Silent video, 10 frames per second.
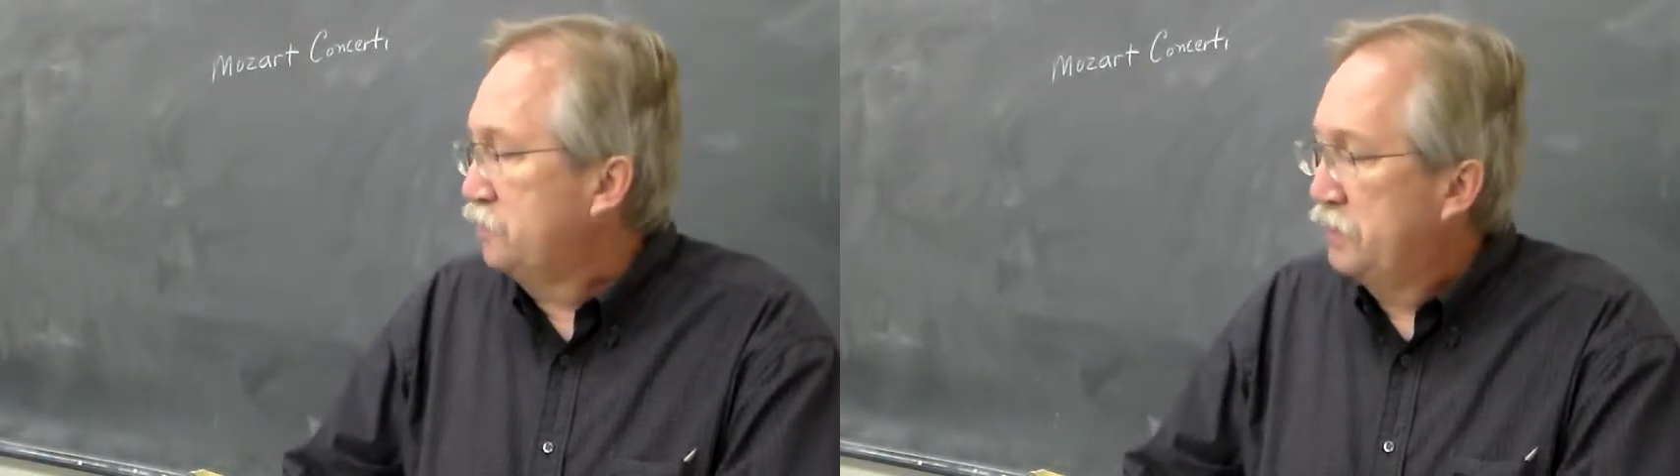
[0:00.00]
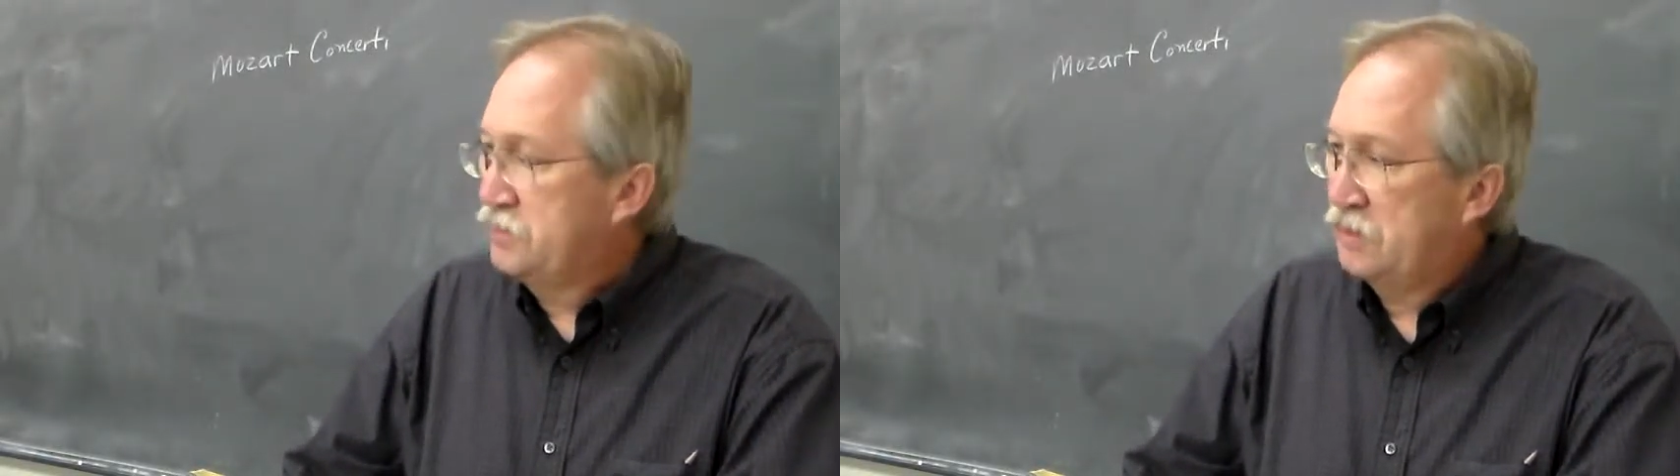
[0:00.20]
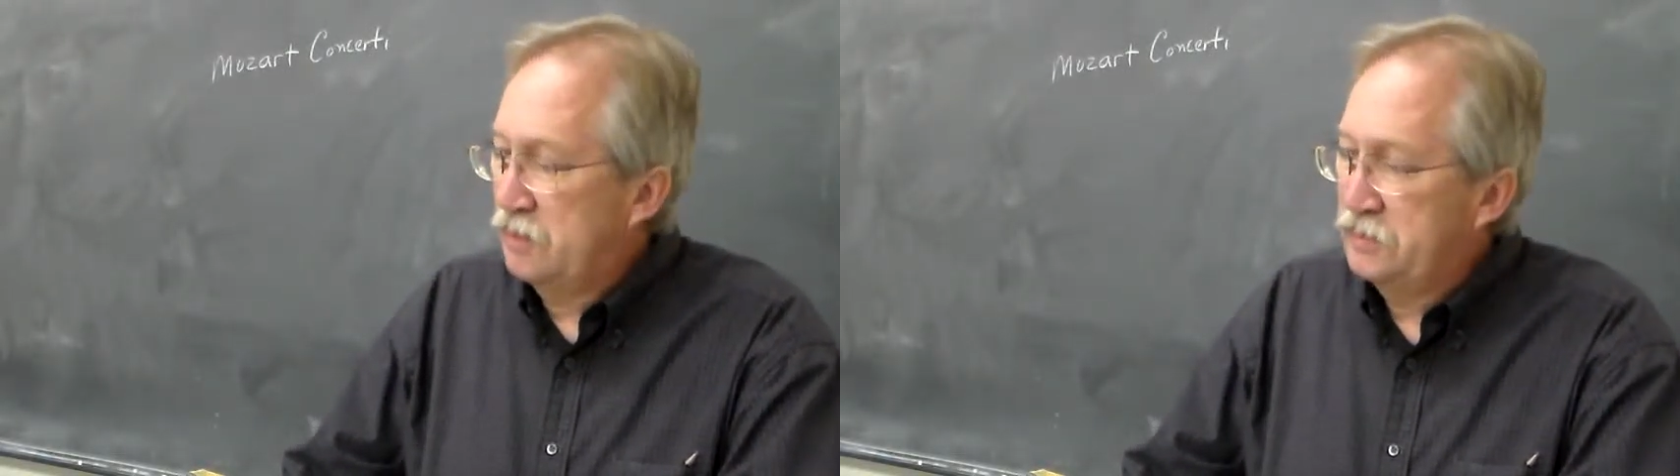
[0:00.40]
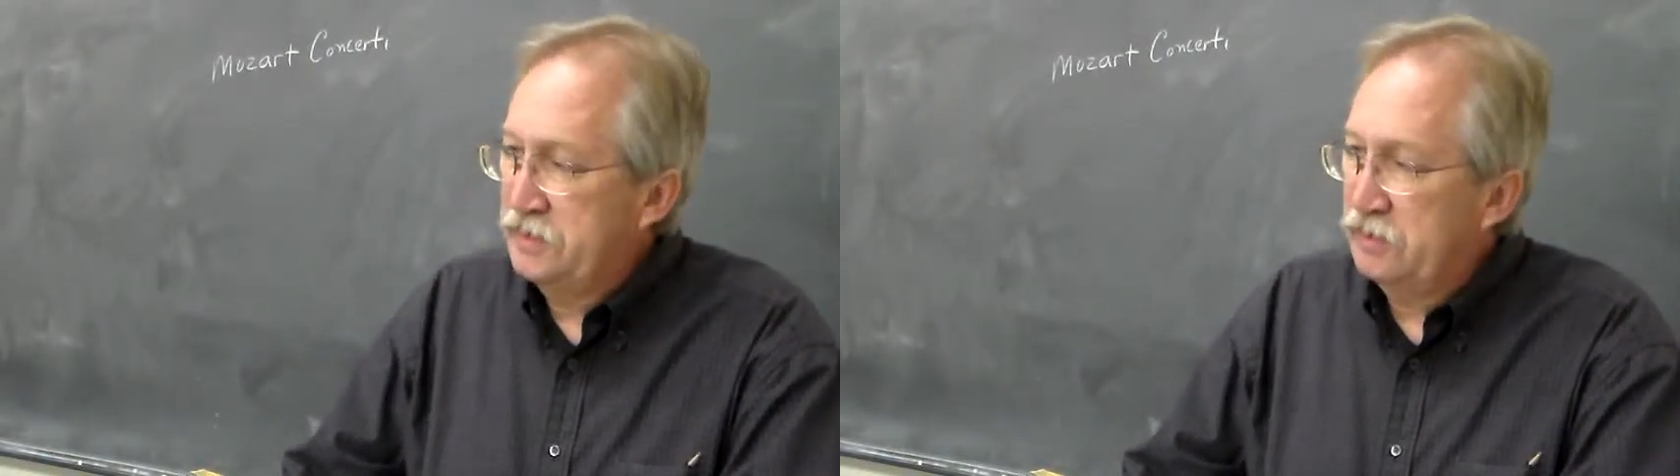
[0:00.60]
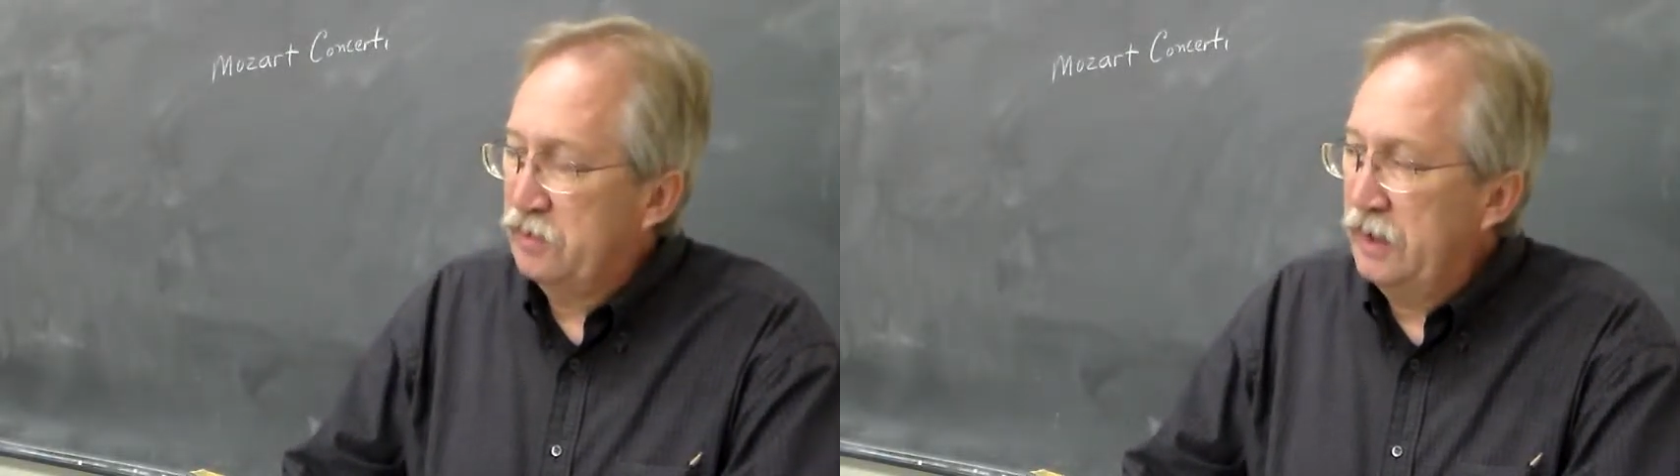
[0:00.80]
Mozart
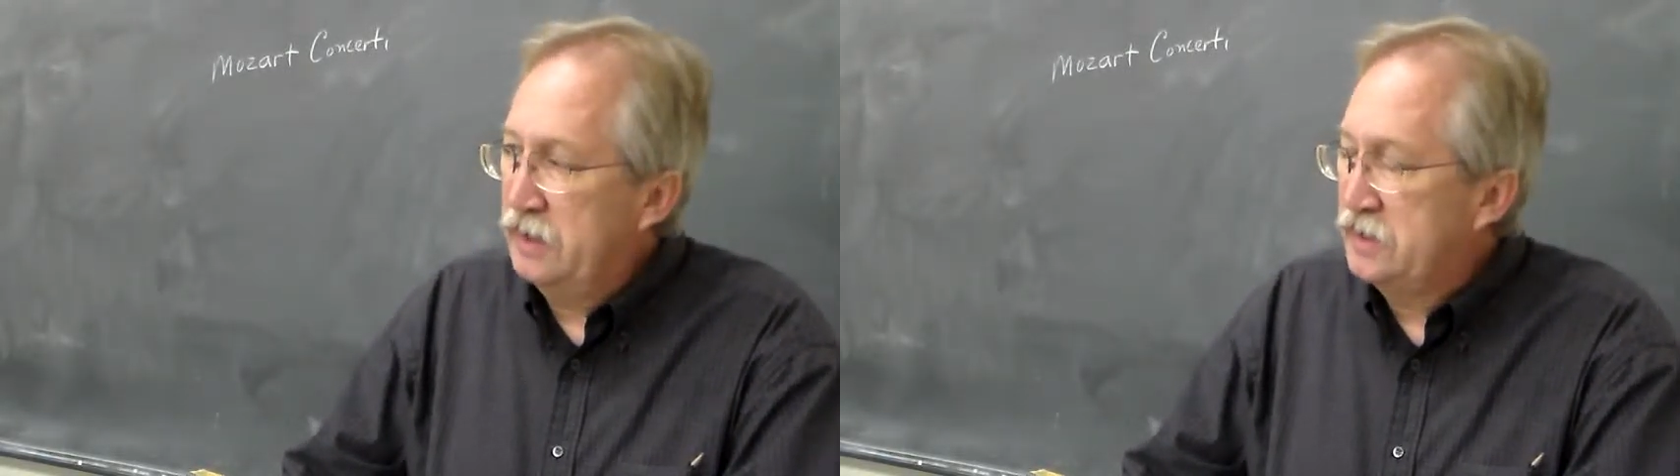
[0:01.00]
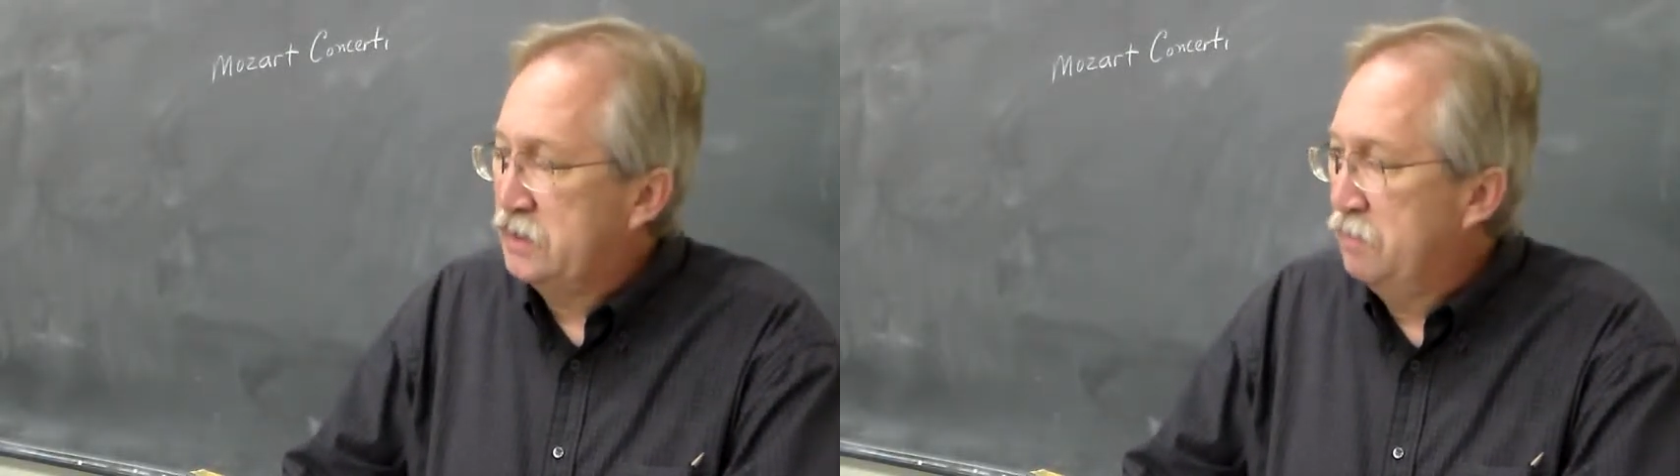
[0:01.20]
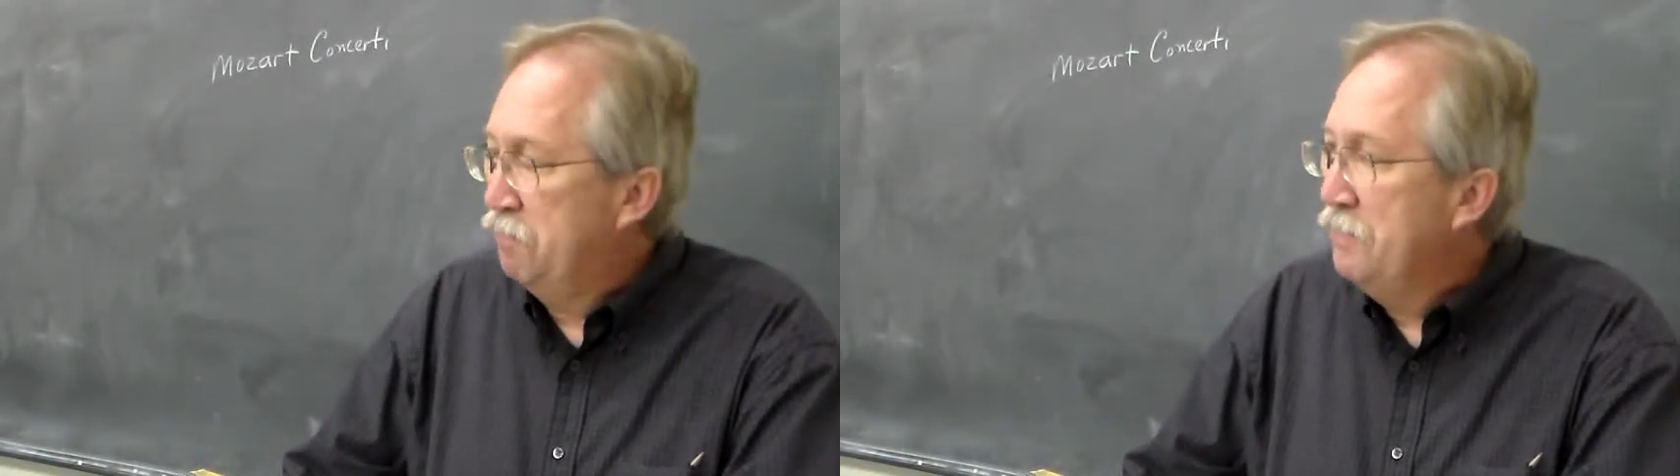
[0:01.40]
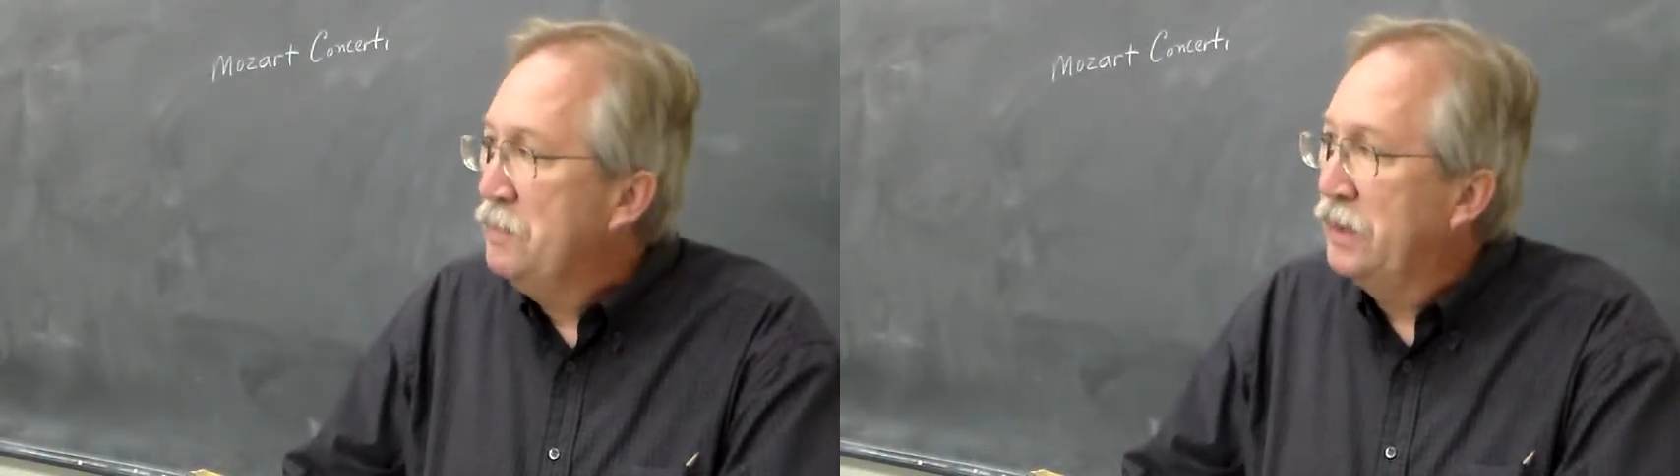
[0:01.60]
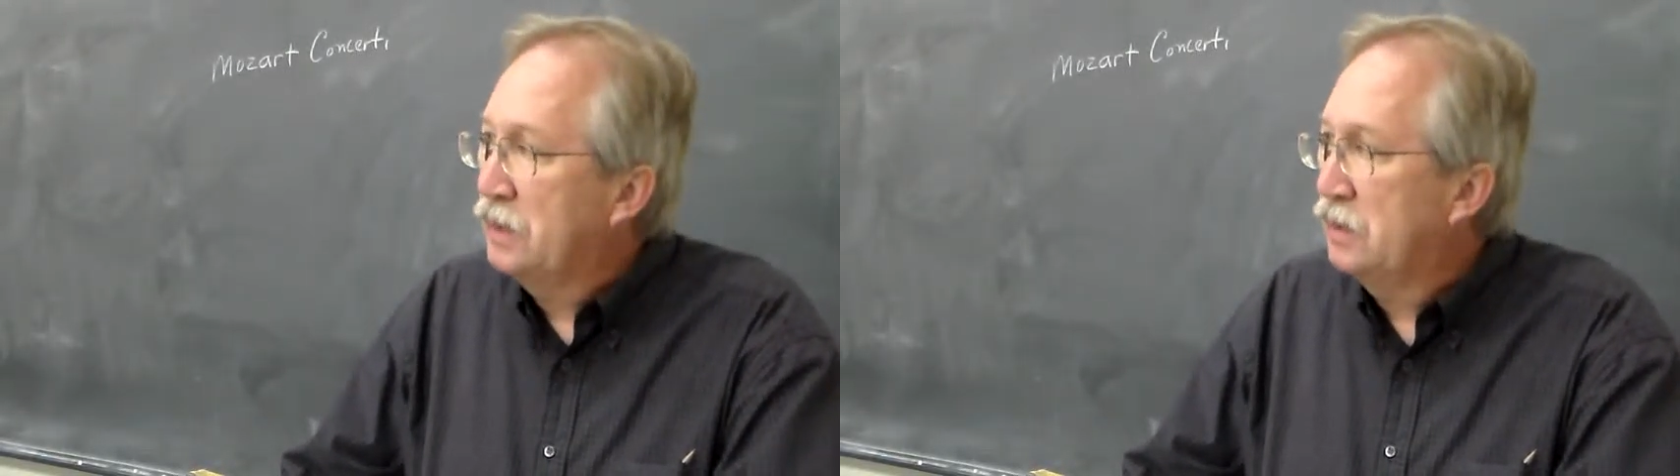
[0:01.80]
was a great
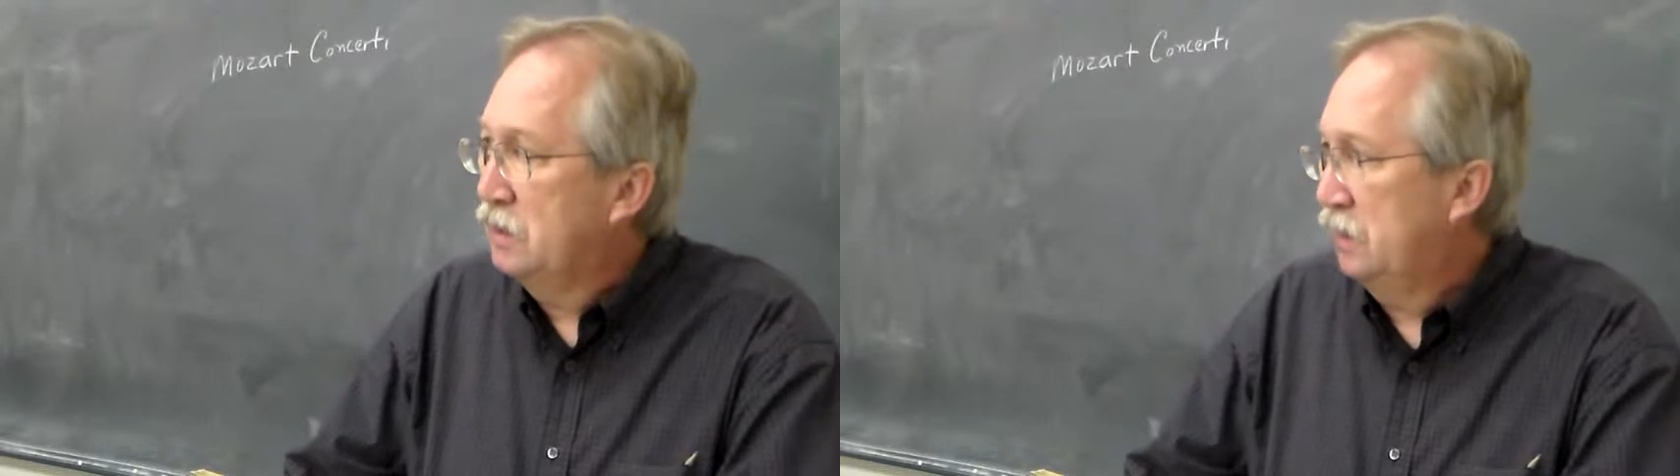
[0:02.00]
mimic